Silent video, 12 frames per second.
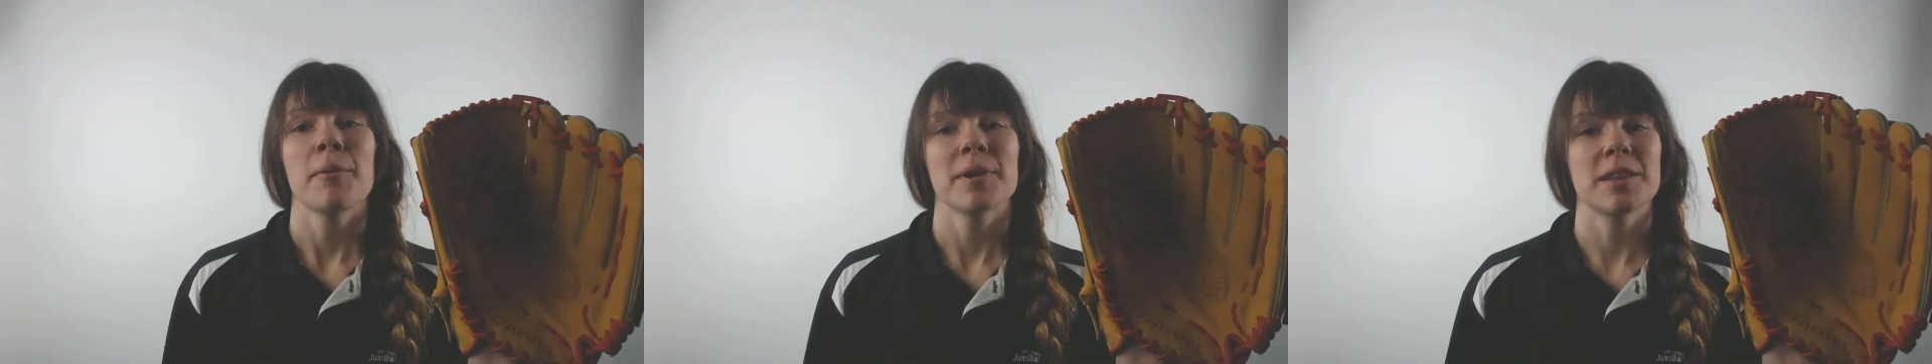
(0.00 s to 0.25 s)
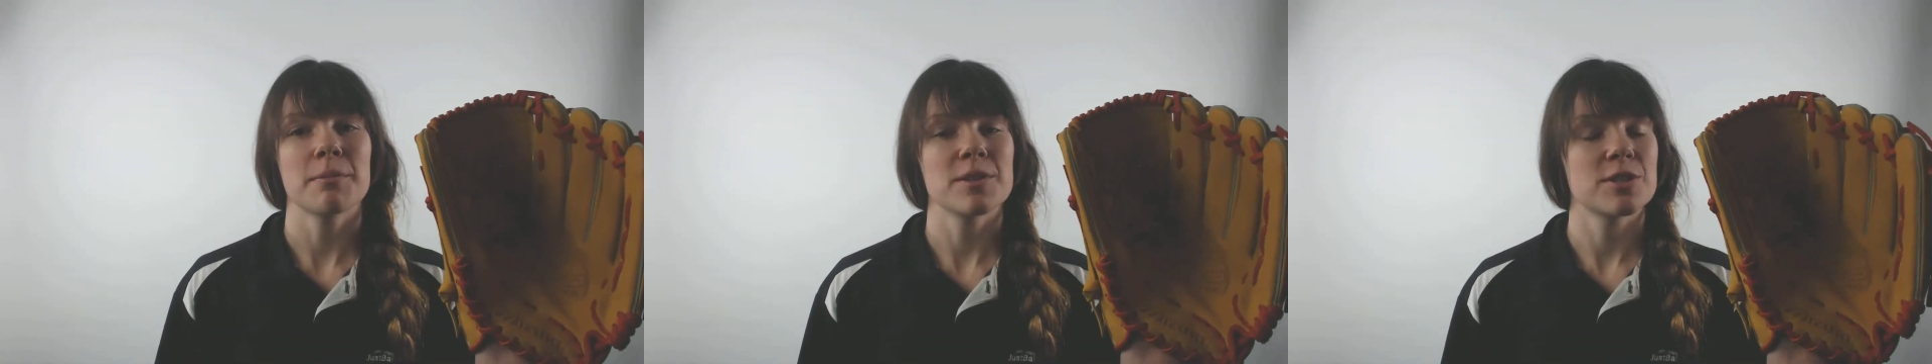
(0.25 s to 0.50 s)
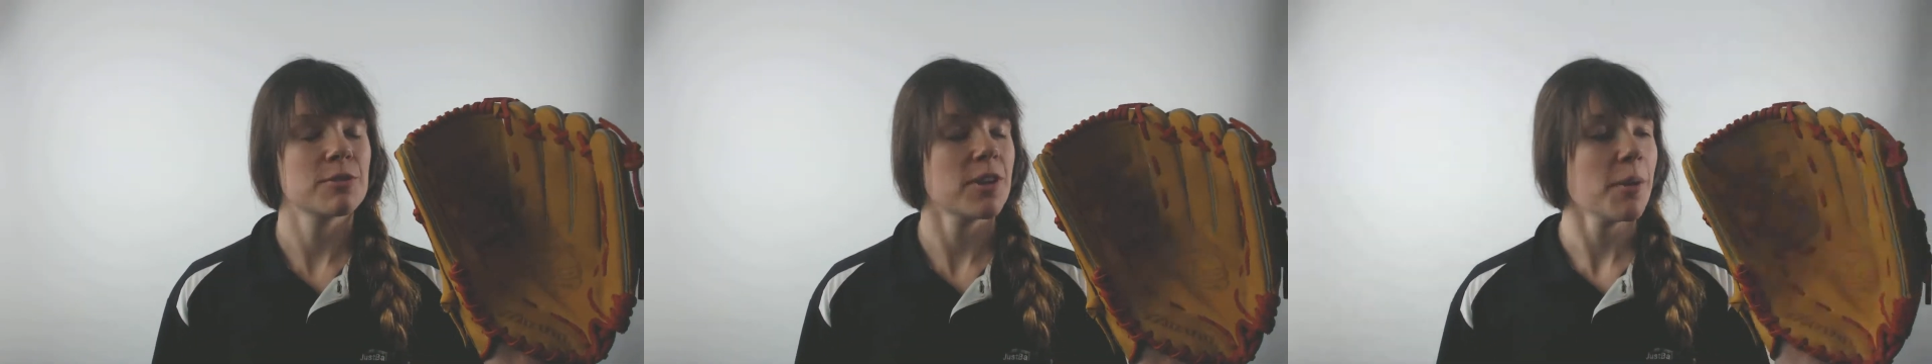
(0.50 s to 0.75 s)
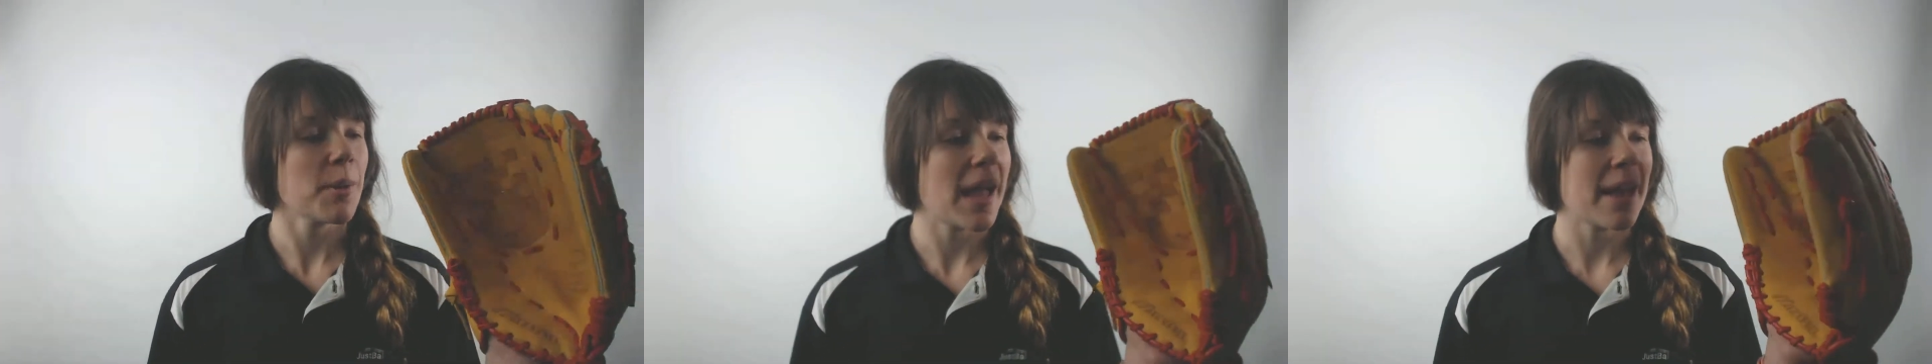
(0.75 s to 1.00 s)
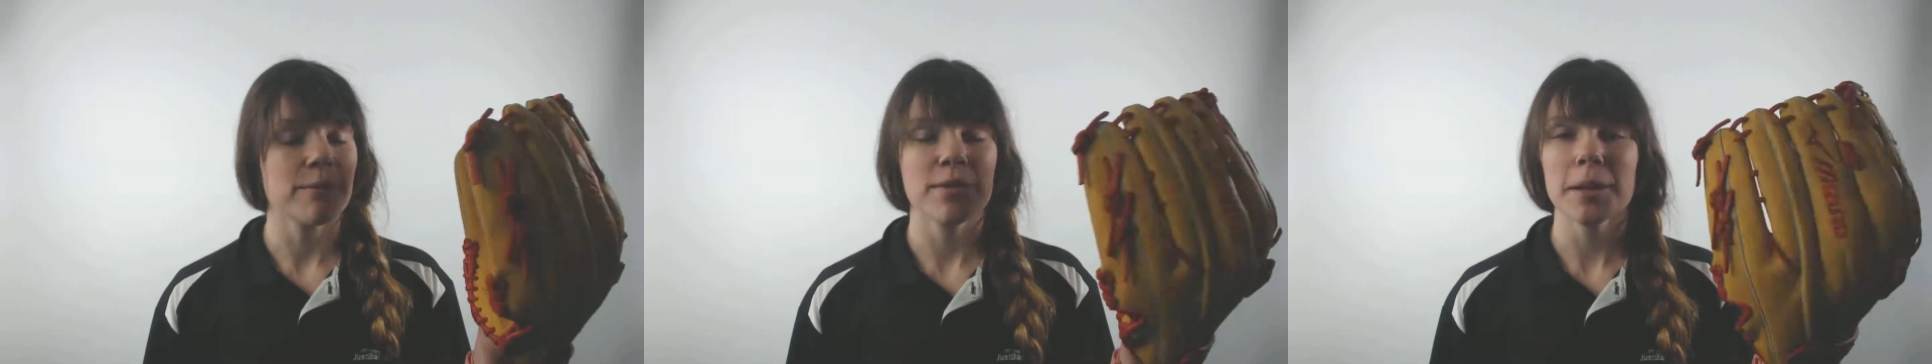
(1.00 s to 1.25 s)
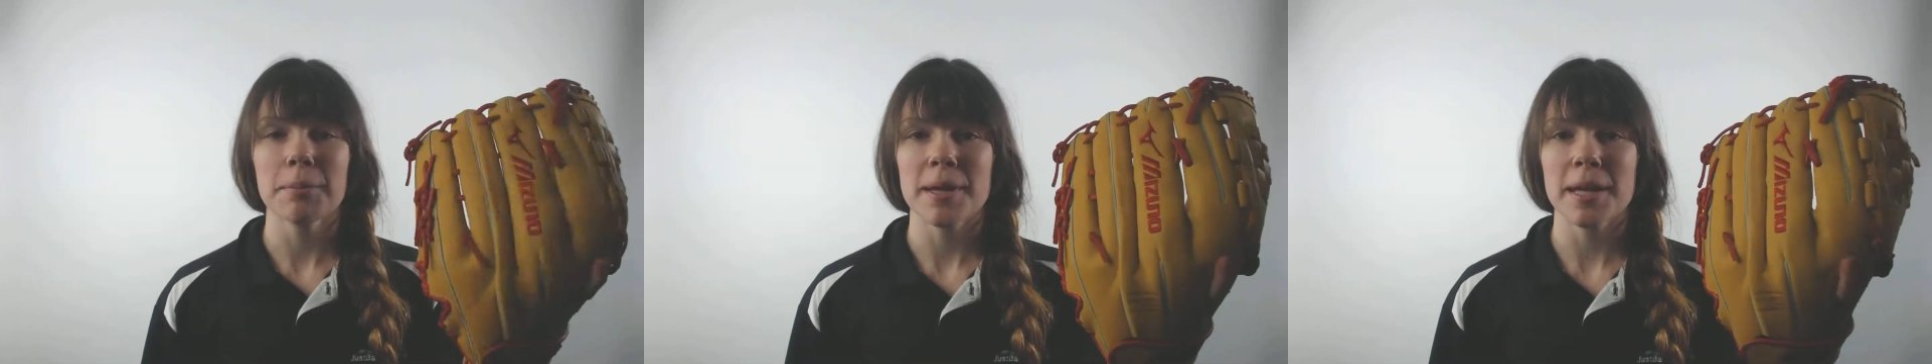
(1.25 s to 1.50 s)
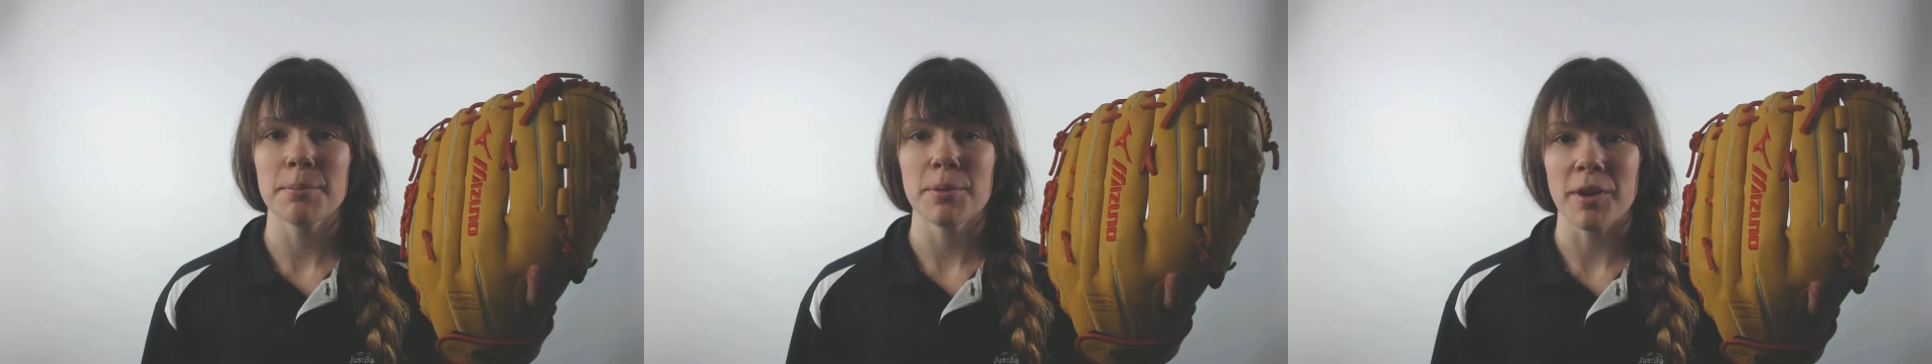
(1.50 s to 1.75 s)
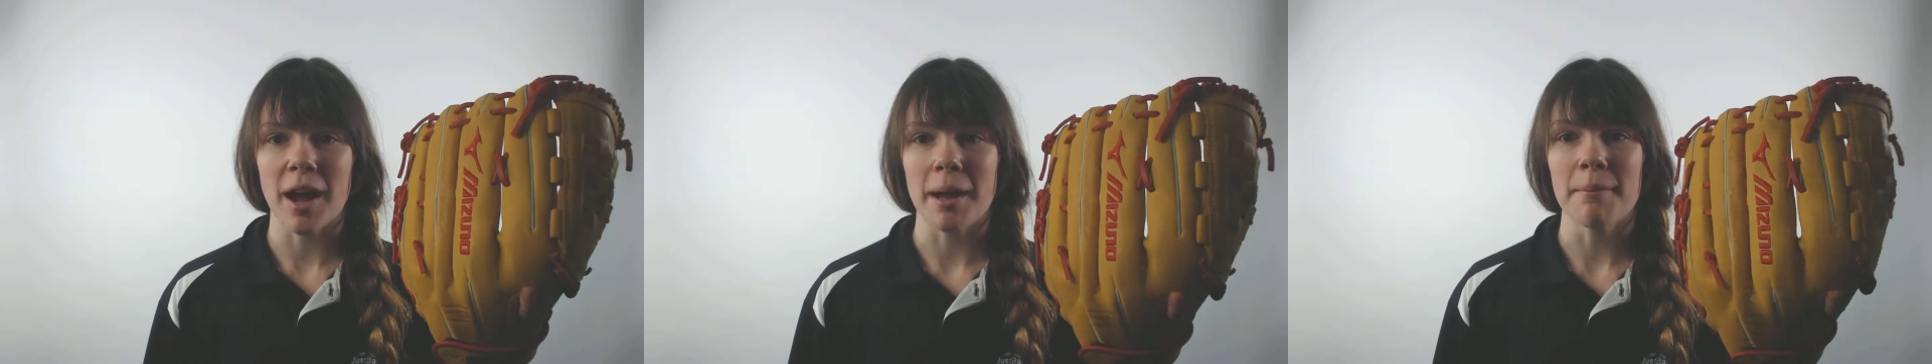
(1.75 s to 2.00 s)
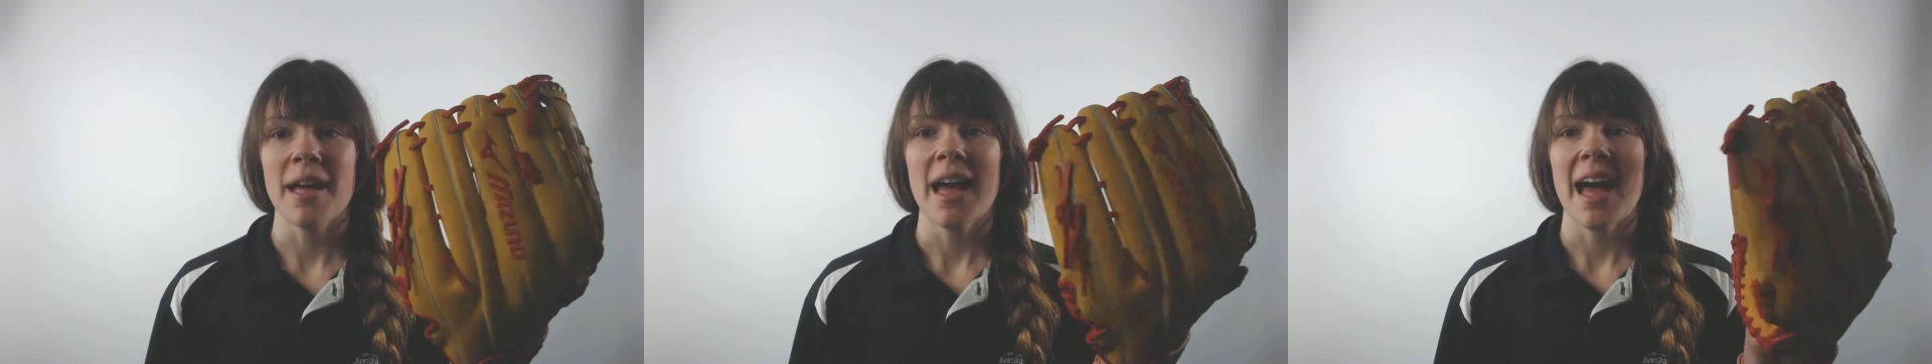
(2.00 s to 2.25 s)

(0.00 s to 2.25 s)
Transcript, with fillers: with the Mizuno MVP Prime